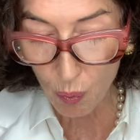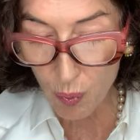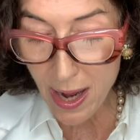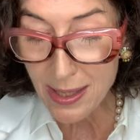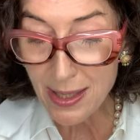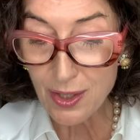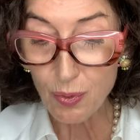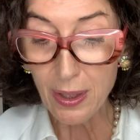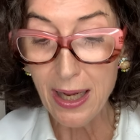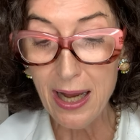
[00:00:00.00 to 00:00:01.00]
Redness
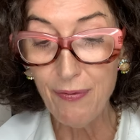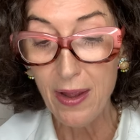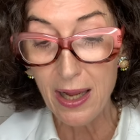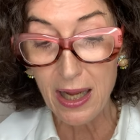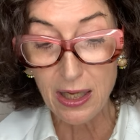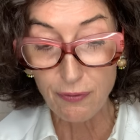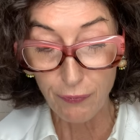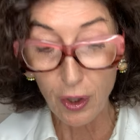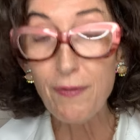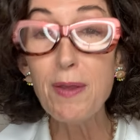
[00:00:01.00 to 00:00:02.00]
Relief is
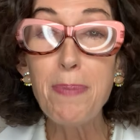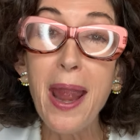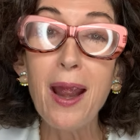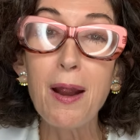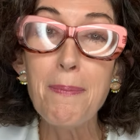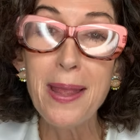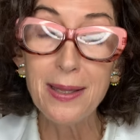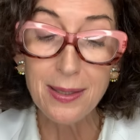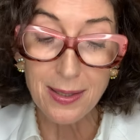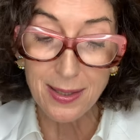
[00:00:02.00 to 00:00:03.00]
full of the
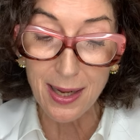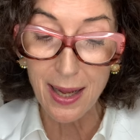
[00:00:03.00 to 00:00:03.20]
parabens.